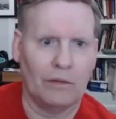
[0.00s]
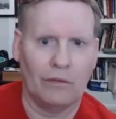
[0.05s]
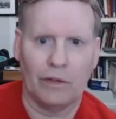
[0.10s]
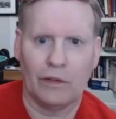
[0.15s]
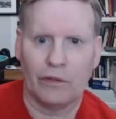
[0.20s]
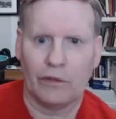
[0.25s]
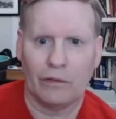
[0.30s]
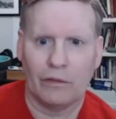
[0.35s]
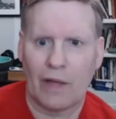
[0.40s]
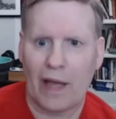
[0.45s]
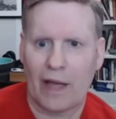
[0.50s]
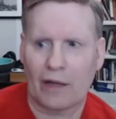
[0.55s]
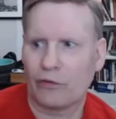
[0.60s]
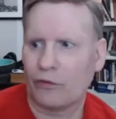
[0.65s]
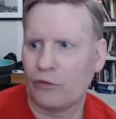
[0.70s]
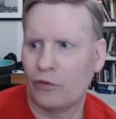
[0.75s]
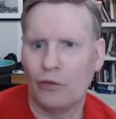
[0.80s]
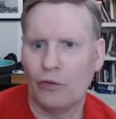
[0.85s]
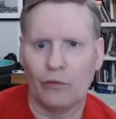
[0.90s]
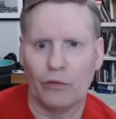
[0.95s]
Maybe
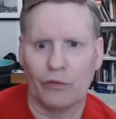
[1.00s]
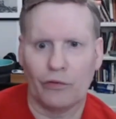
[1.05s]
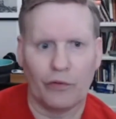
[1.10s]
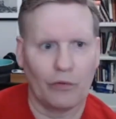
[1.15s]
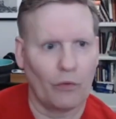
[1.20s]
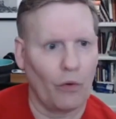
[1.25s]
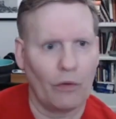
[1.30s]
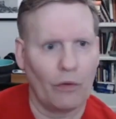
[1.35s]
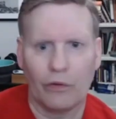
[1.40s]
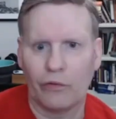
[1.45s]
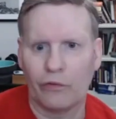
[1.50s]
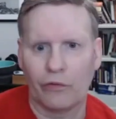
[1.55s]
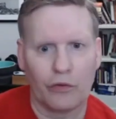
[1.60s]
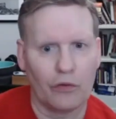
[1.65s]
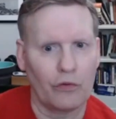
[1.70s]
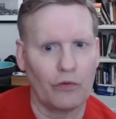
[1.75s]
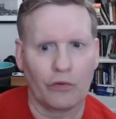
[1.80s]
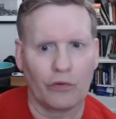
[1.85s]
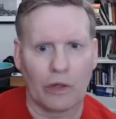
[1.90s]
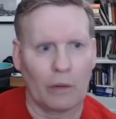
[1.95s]
Acts 2, you see all
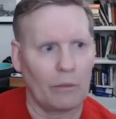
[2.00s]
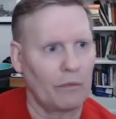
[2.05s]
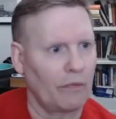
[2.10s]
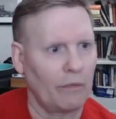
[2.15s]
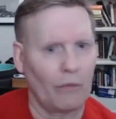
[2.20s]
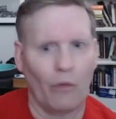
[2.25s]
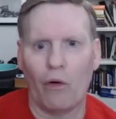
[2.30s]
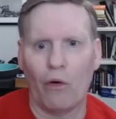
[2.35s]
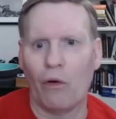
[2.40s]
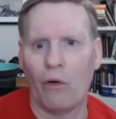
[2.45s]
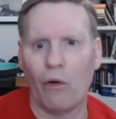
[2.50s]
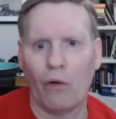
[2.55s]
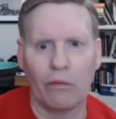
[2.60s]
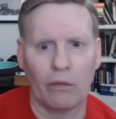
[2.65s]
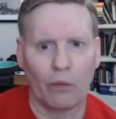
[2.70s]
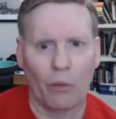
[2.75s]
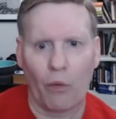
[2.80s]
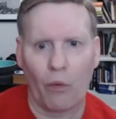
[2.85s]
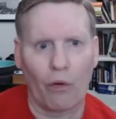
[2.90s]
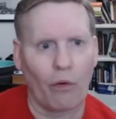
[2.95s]
these Jews come from
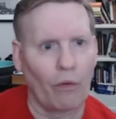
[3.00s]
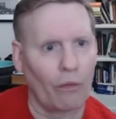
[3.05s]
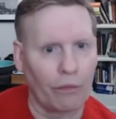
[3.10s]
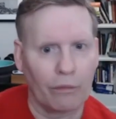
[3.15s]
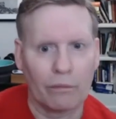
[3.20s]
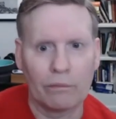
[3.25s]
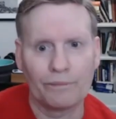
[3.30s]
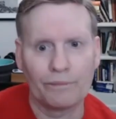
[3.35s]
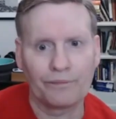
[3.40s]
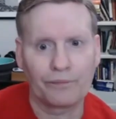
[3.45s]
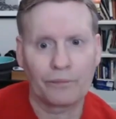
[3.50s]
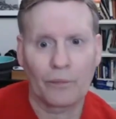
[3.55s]
all over the world.